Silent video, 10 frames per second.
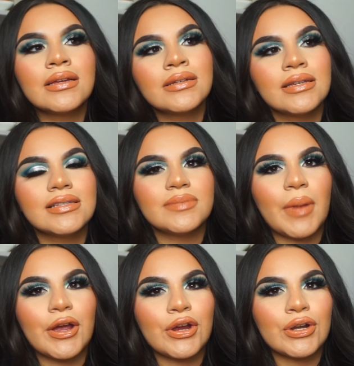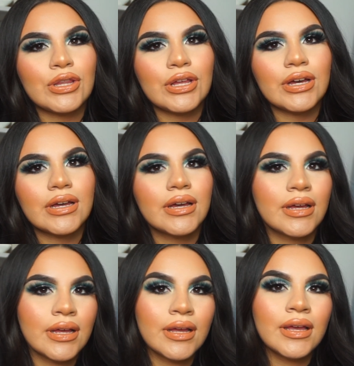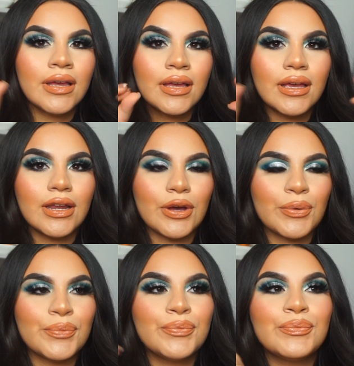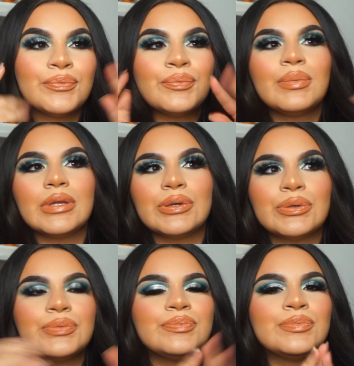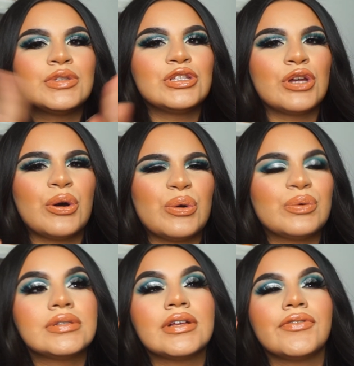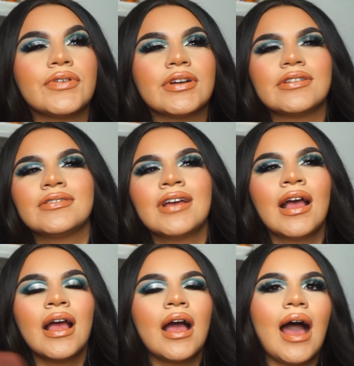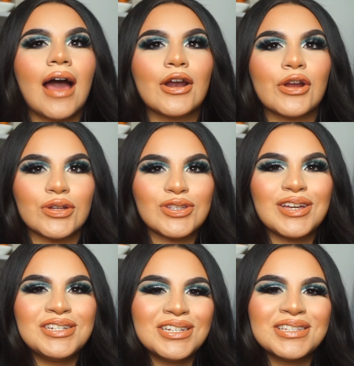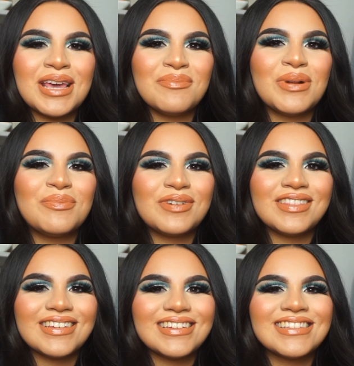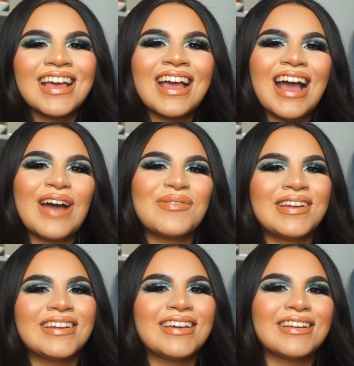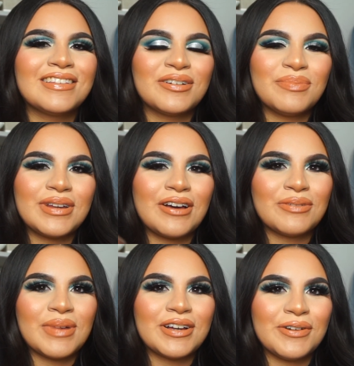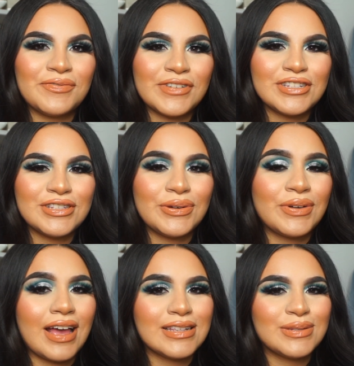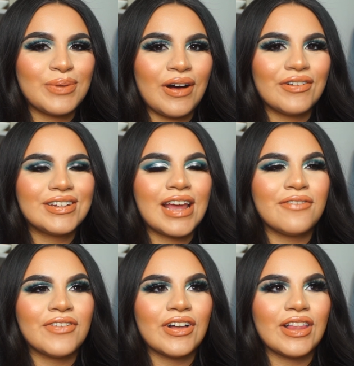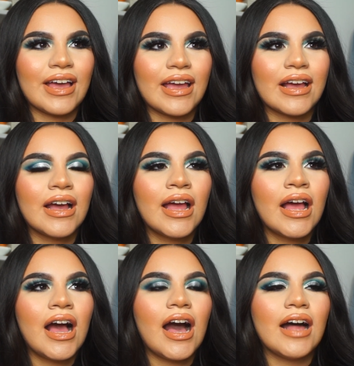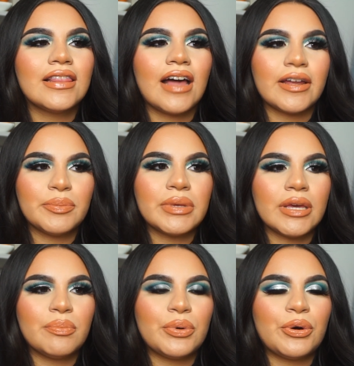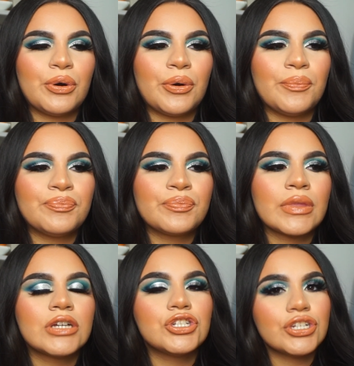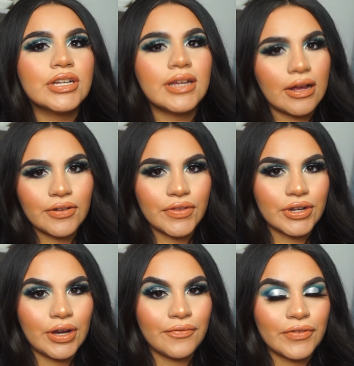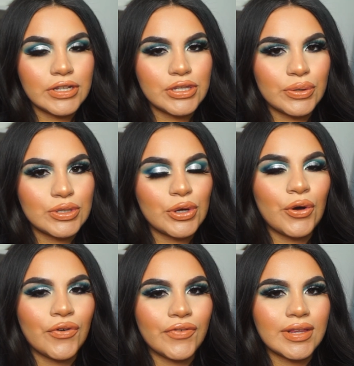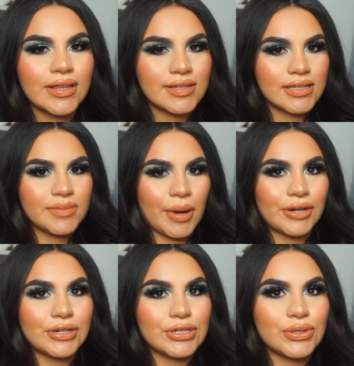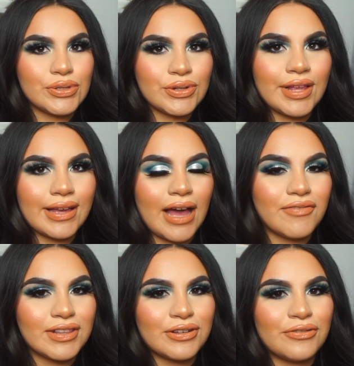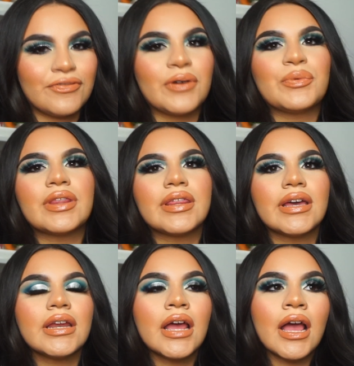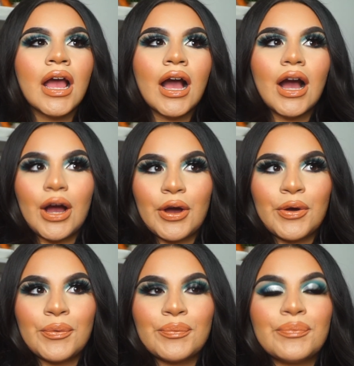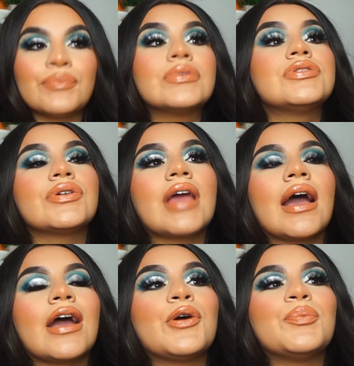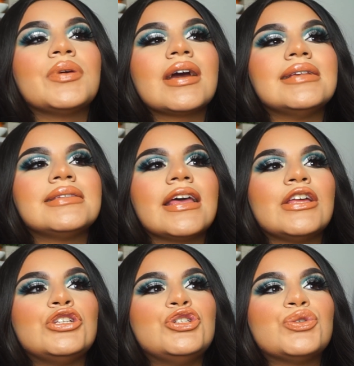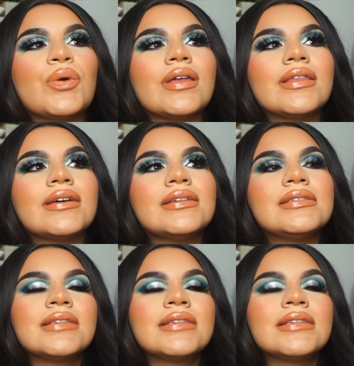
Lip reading: inspired look, you know, blue, snow, silver, I don't know. So I just came up with this. I wanted to get a little bit out of my comfort zone as well, and I feel like a lot of people should get out of their comfort zone, so hopefully this inspires you to like have a little fun with it. So yeah, I hope you guys enjoy this.